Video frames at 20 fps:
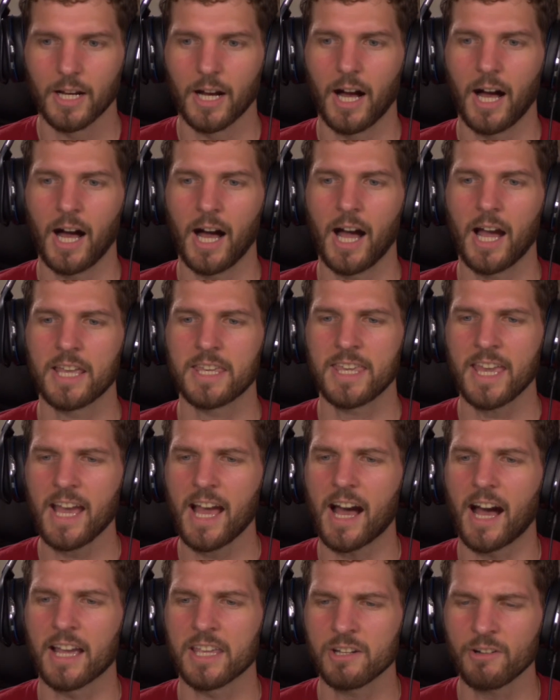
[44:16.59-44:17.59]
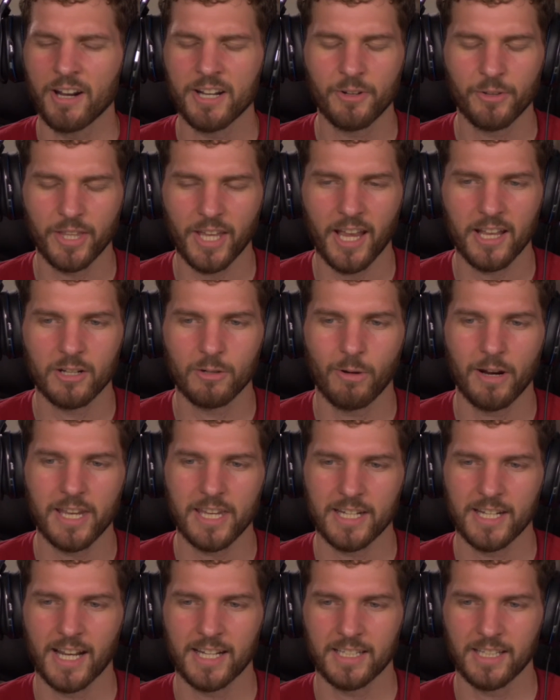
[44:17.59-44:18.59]
Yeah, you know, I don't think I quite
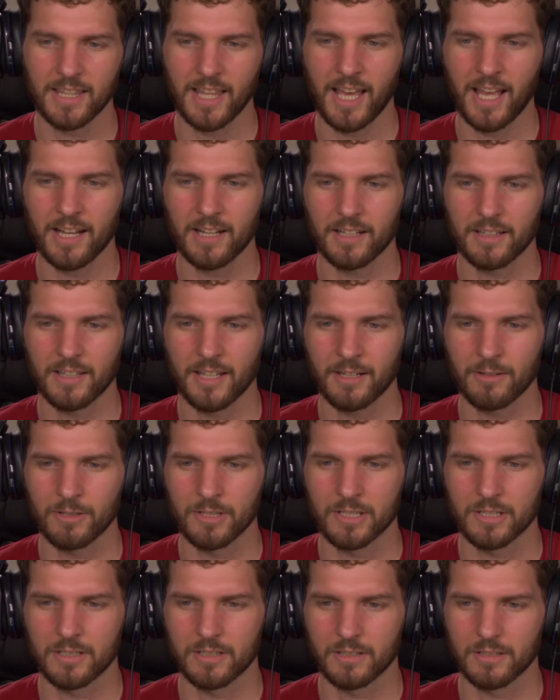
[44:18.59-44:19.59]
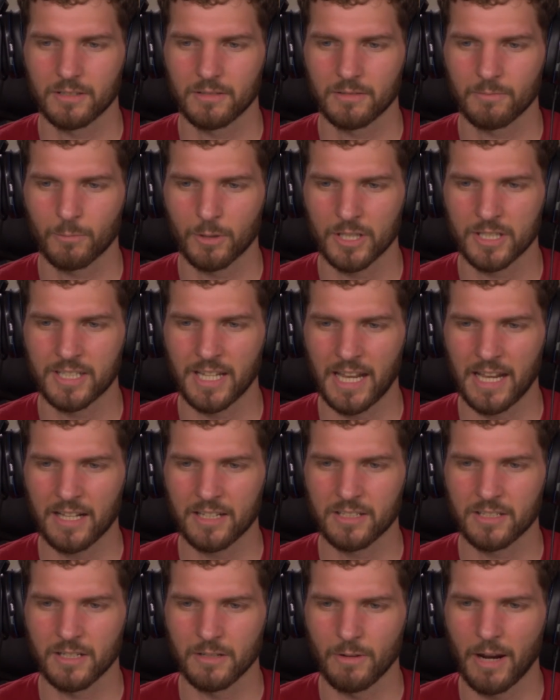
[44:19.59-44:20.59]
connected that it was where
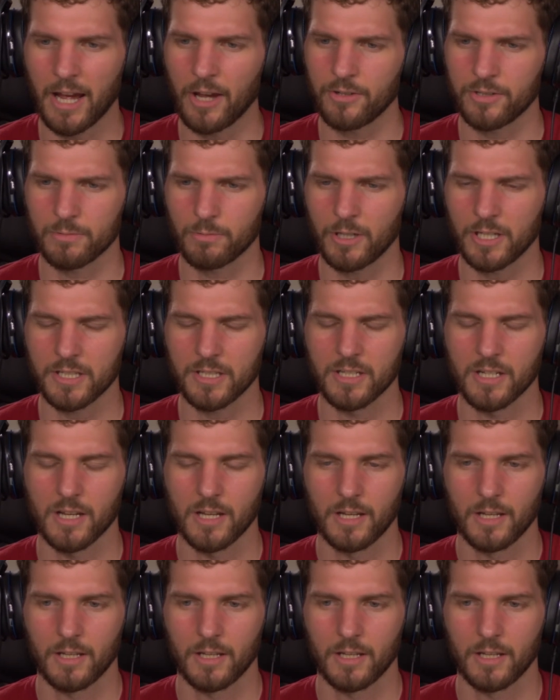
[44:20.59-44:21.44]
Dan's new house was,